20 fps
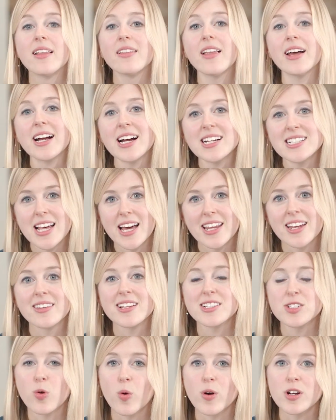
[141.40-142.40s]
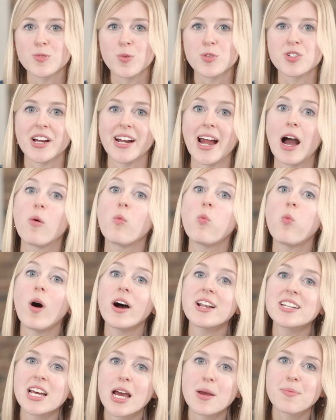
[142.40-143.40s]
Like I said, in this course, we'll check out
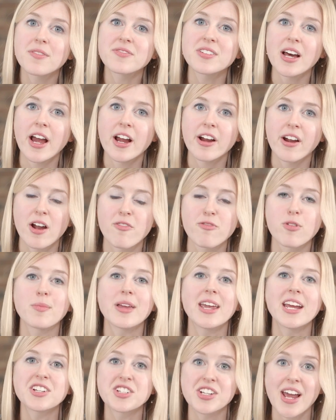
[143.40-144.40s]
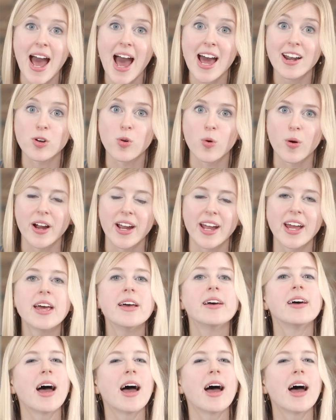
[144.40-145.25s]
one type of diagram from each category,